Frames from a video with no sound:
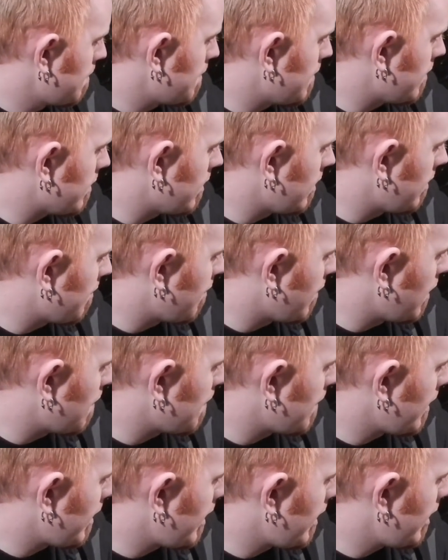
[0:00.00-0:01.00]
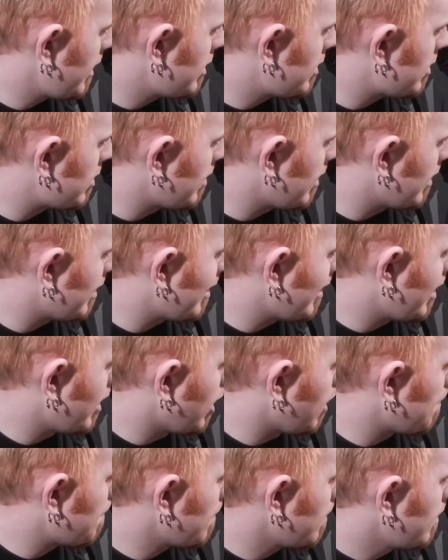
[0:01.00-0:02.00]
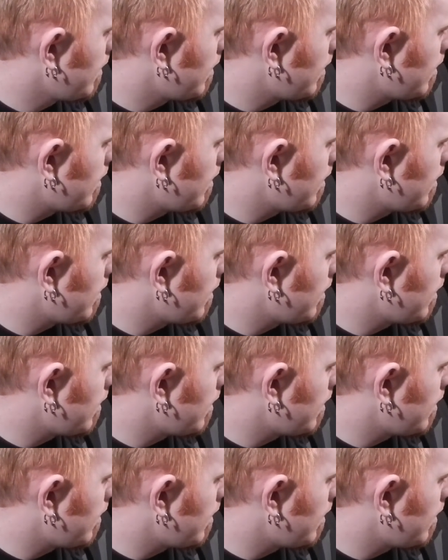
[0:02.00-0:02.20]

Just going to find my edge. Now to help,